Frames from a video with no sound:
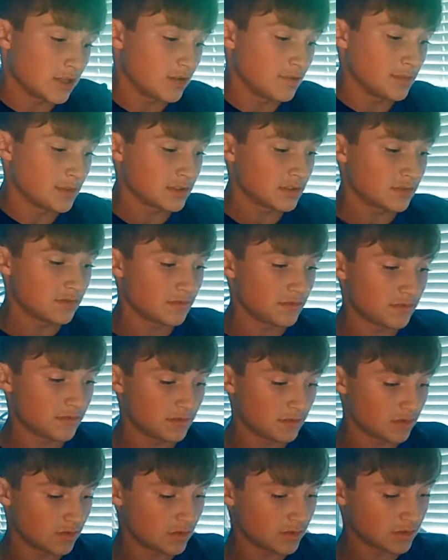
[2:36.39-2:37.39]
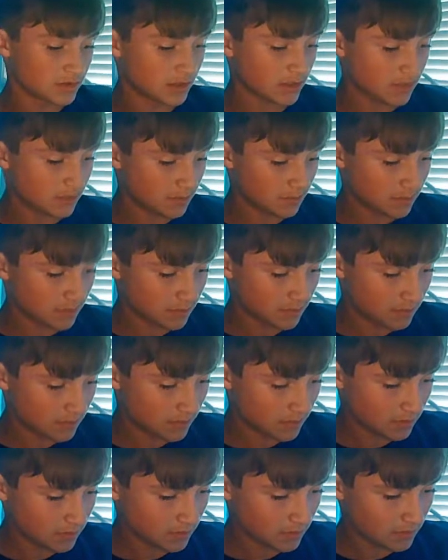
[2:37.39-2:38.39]
MX Silver for a long time.
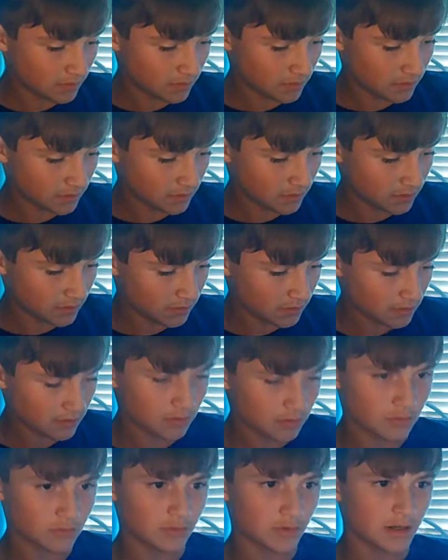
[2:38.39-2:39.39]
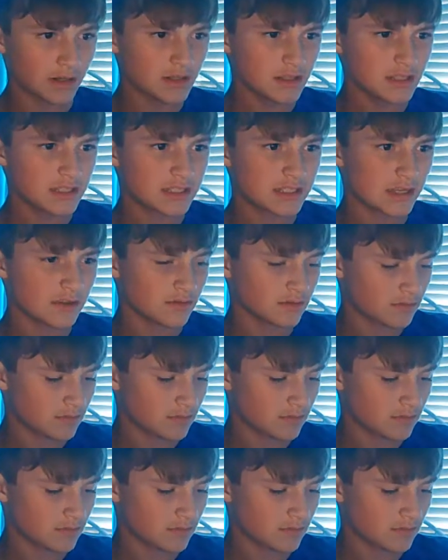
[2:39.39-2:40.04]
Why do these sound?